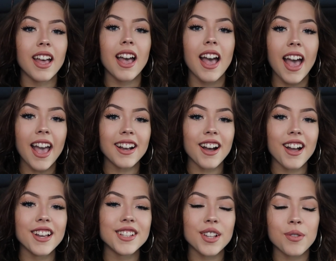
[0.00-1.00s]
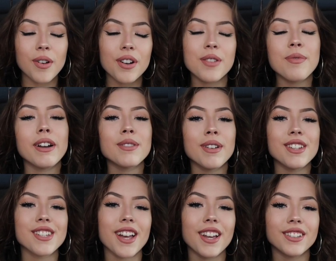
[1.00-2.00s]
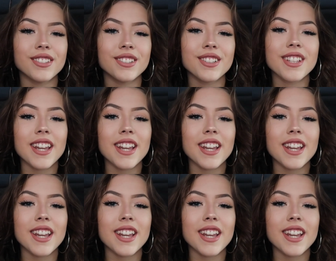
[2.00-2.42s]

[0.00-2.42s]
Hey guys, welcome back to my channel.